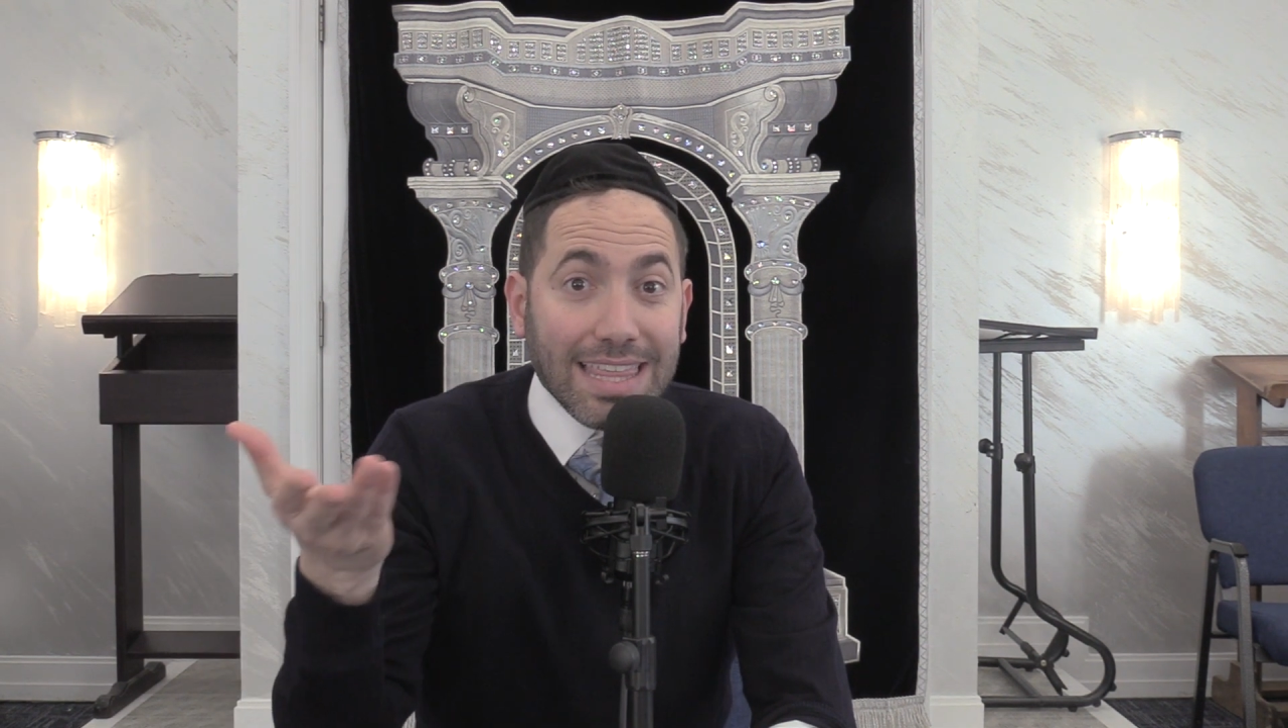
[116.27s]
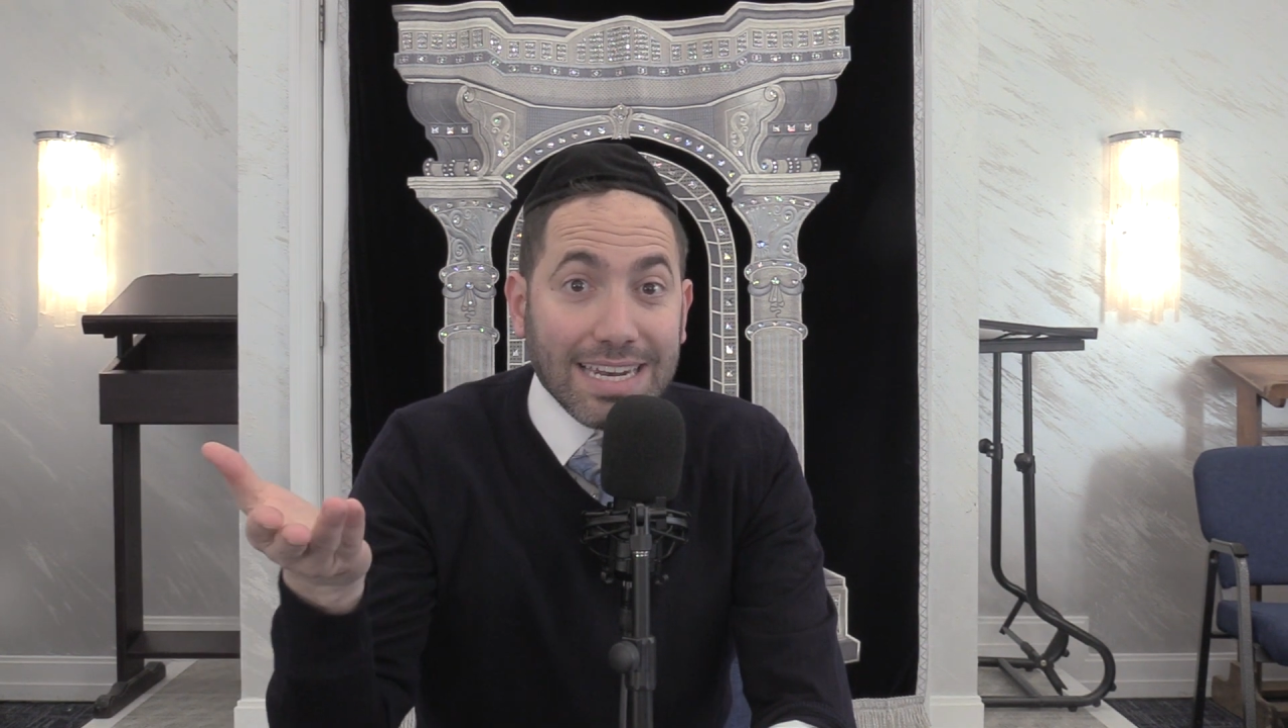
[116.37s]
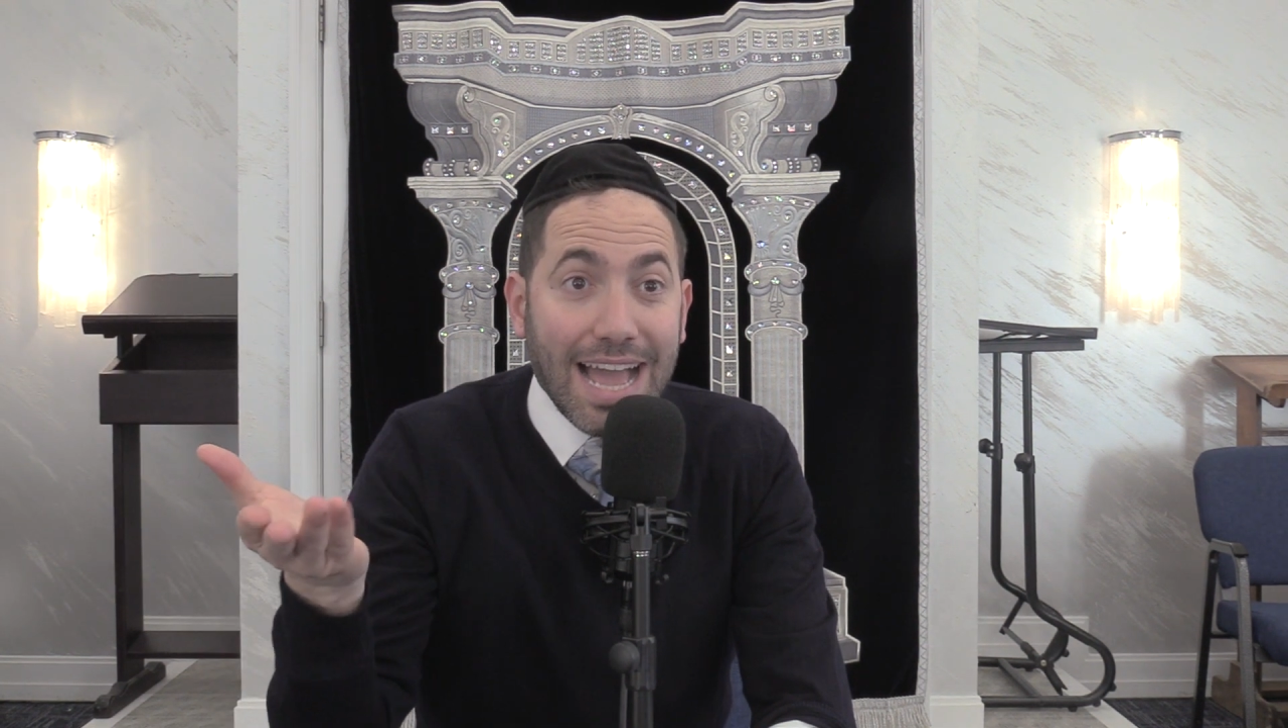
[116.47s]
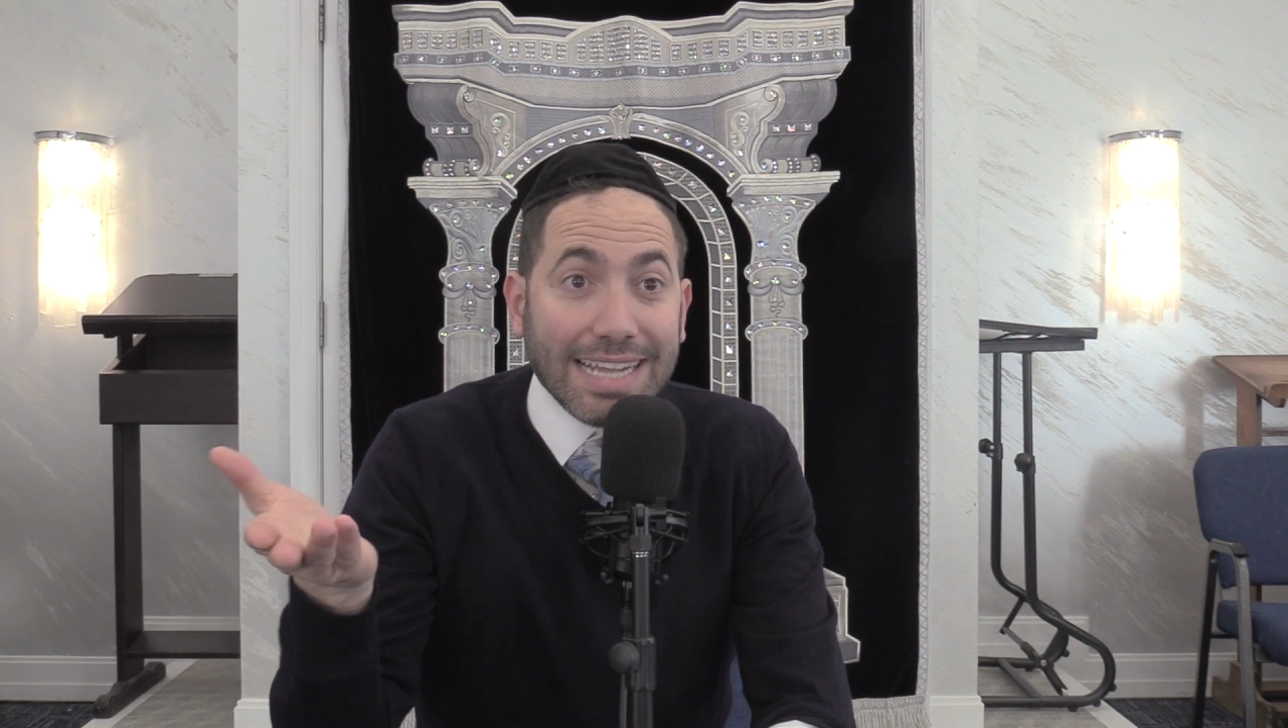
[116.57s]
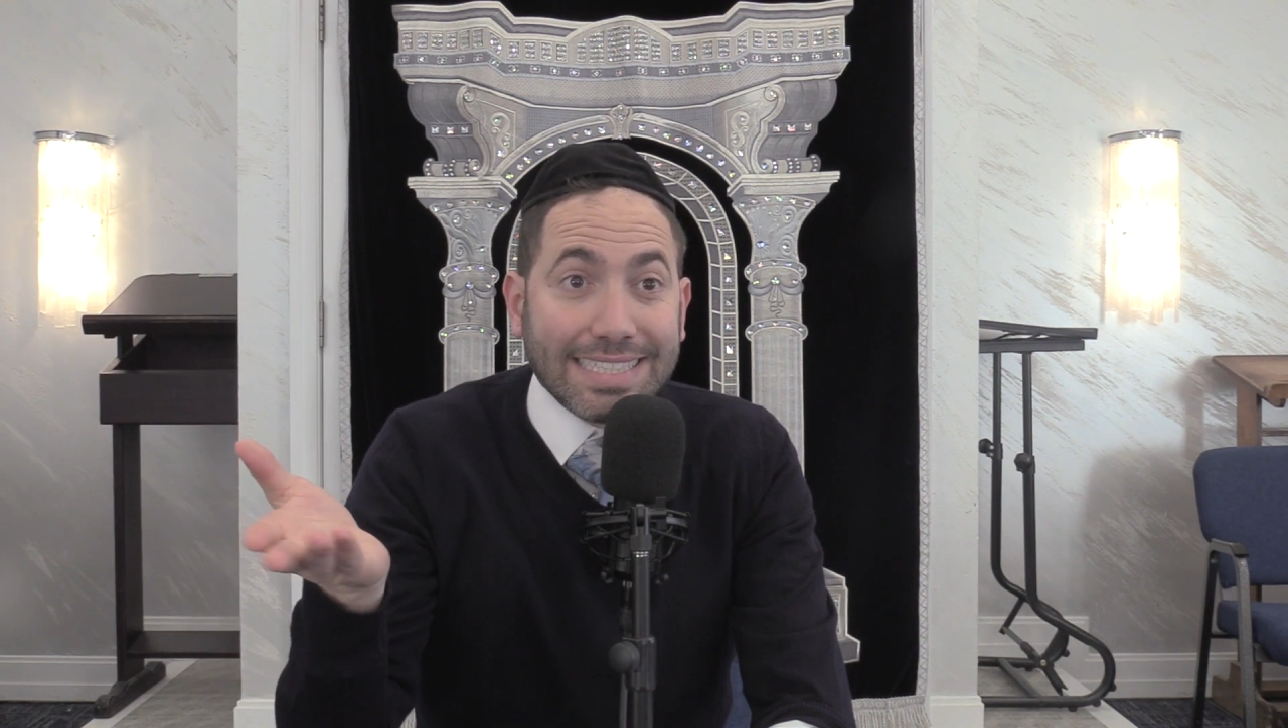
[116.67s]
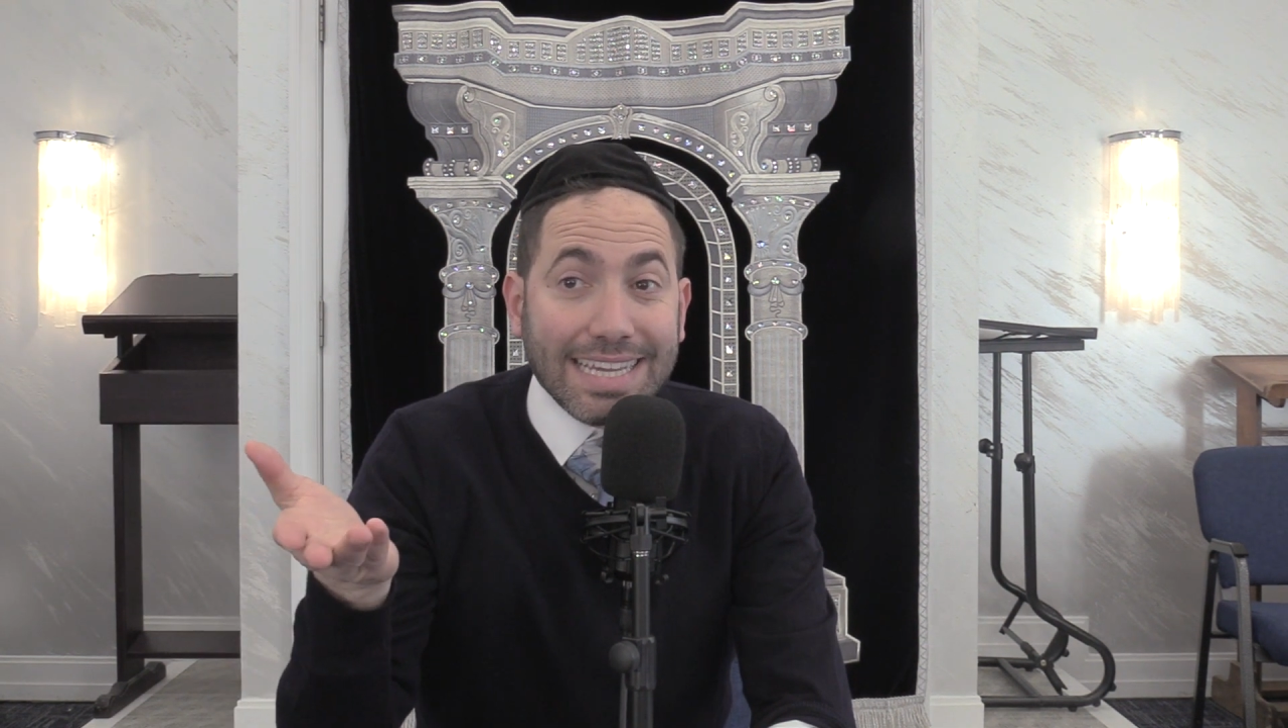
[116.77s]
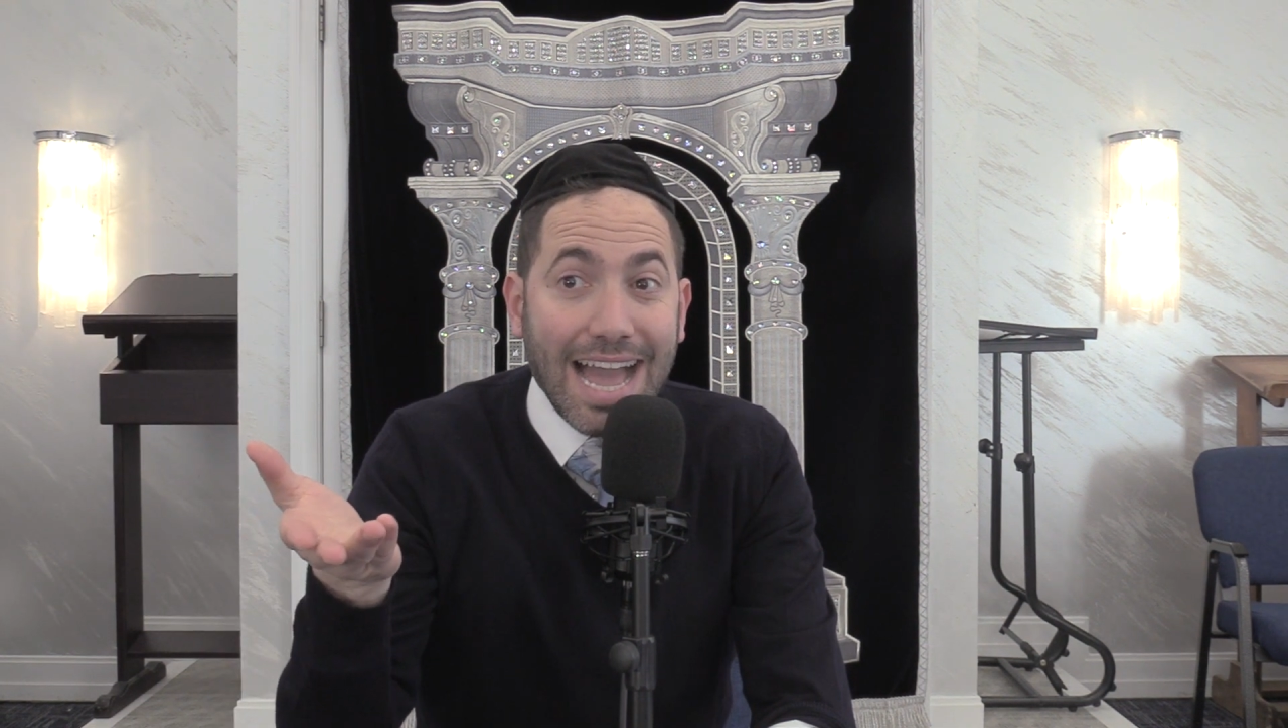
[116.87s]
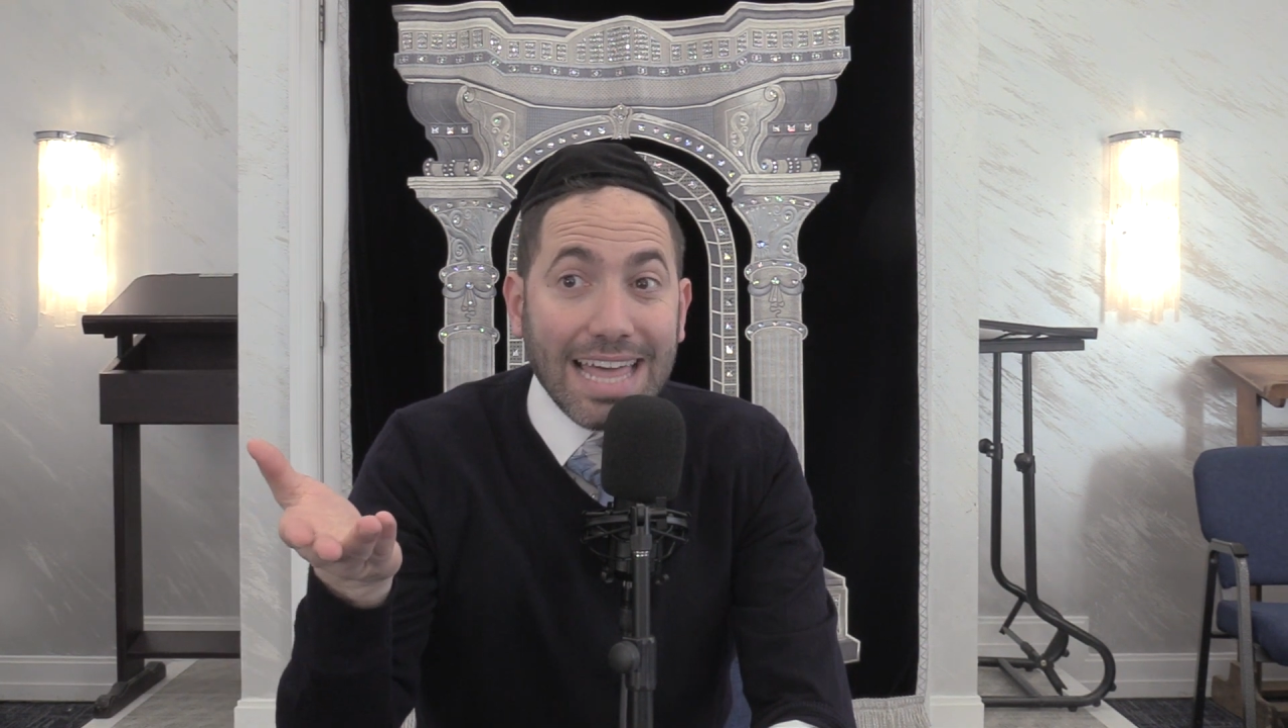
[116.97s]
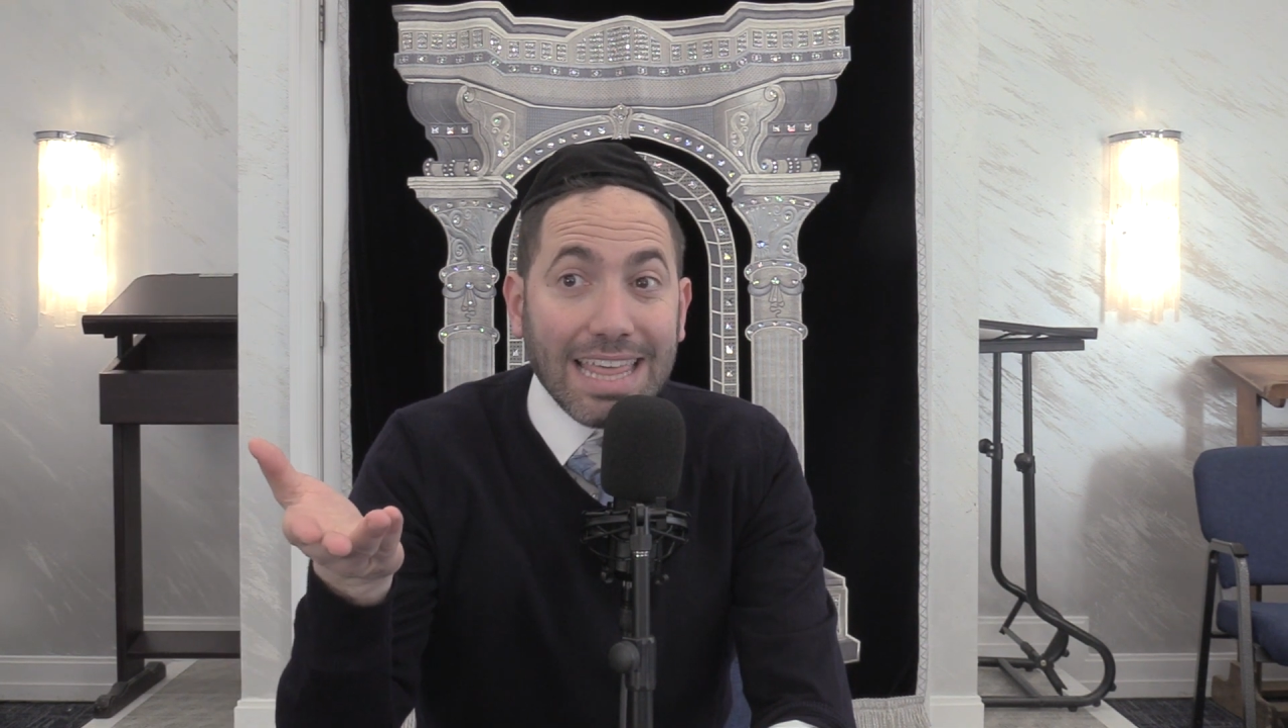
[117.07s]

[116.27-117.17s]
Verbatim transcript: the Nazi guy